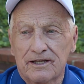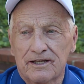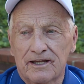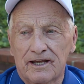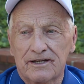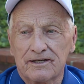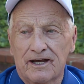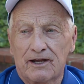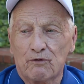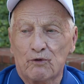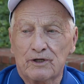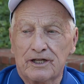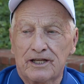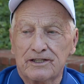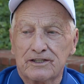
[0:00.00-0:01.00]
and I
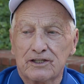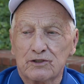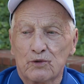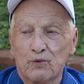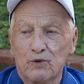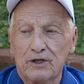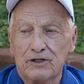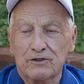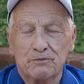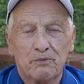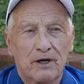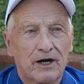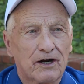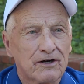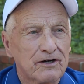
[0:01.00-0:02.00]
went into the
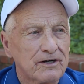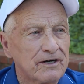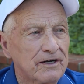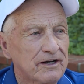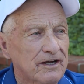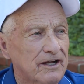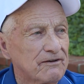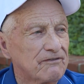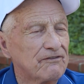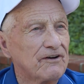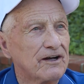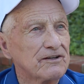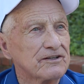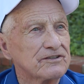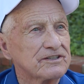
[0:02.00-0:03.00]
wheelbarrow and
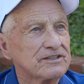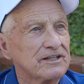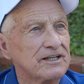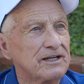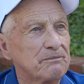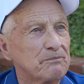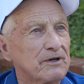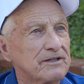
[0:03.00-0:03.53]
fell asleep,